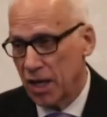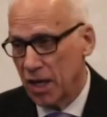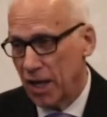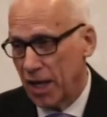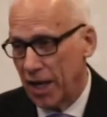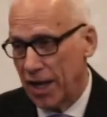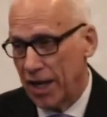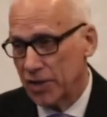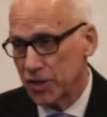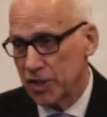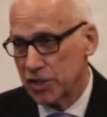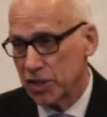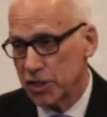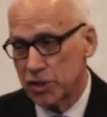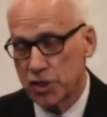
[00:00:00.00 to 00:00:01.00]
And this
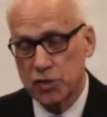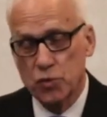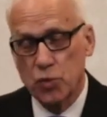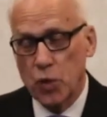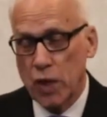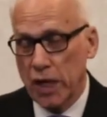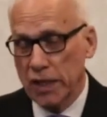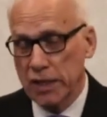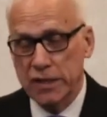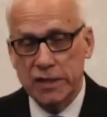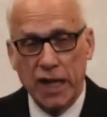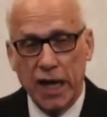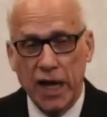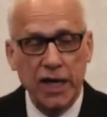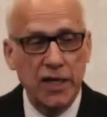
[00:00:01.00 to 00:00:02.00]
is just one
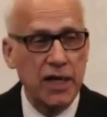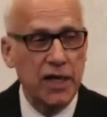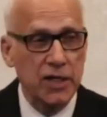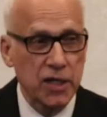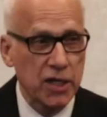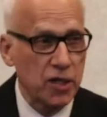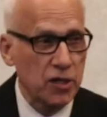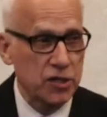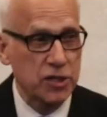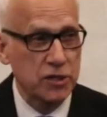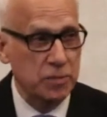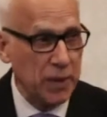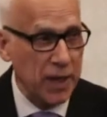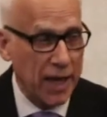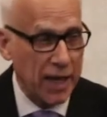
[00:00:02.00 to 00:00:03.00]
tiny little
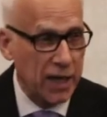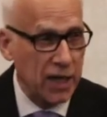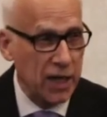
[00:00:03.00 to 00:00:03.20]
speck.